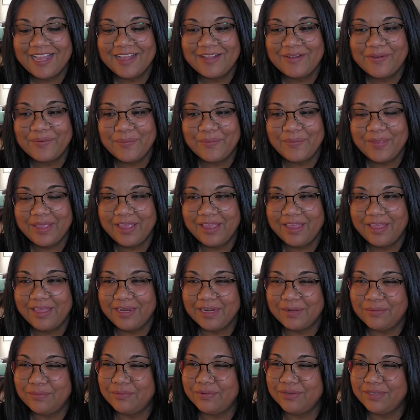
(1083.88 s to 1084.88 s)

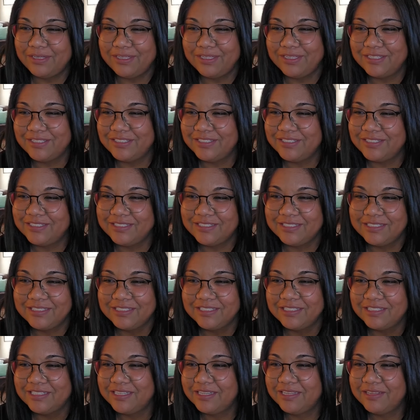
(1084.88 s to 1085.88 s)
when I
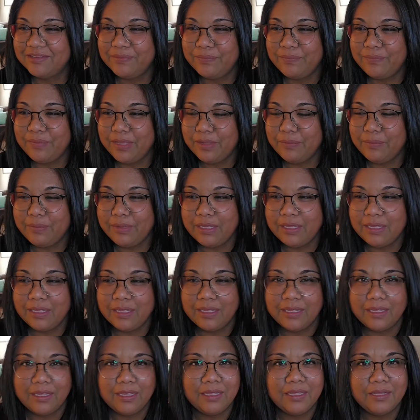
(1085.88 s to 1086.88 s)
was
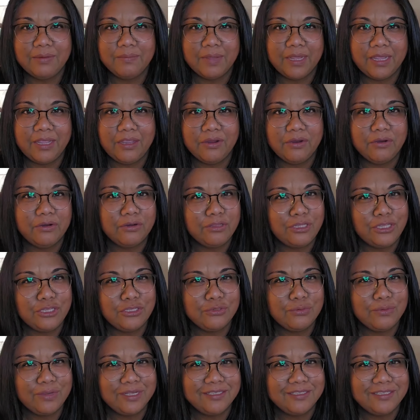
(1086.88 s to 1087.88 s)
maybe in my early
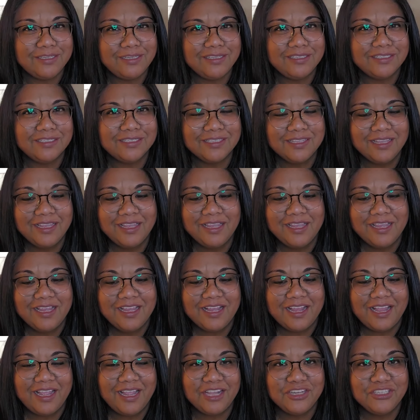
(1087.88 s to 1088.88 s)
20s,
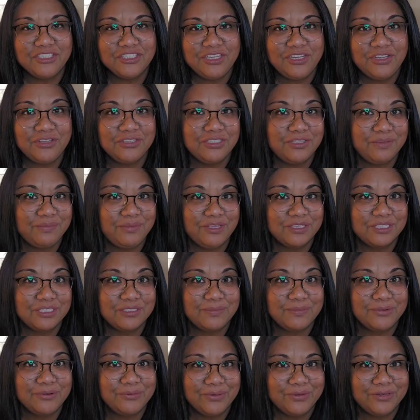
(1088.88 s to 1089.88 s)
I actually used to be a
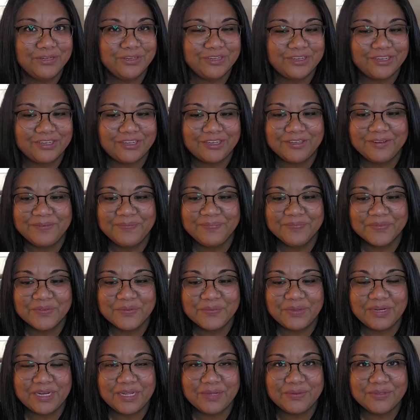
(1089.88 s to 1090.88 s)
smoker
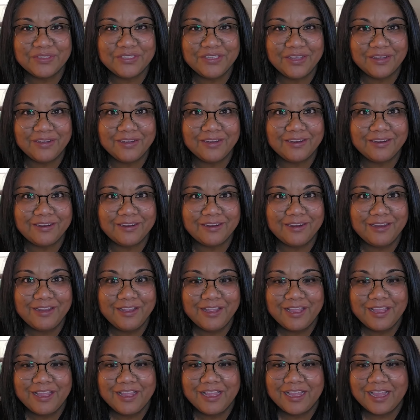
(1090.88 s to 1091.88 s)
when I was younger.
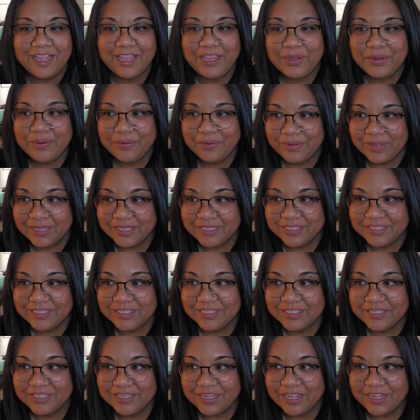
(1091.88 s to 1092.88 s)
I
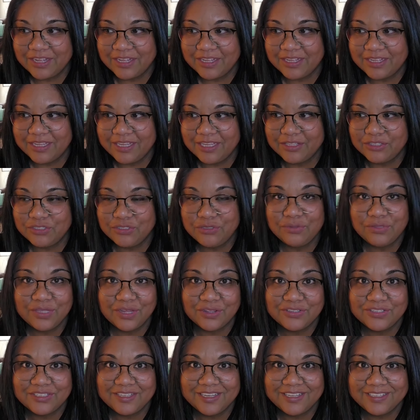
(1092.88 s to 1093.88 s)
quit uh, in
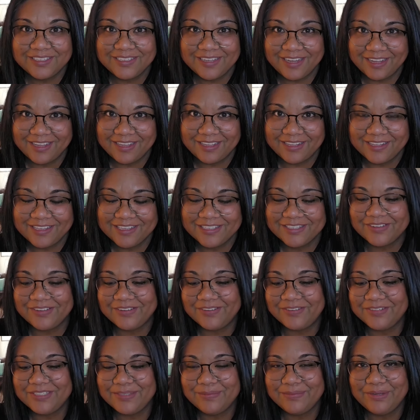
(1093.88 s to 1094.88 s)
2010,
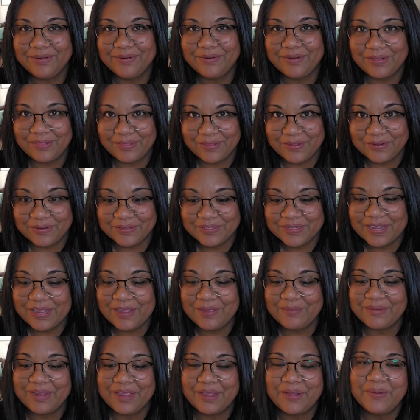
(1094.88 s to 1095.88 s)
so it's been a long
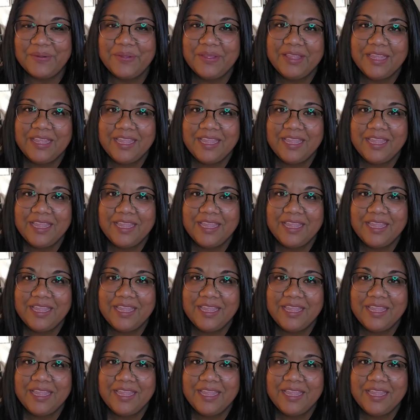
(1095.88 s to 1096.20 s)
time now.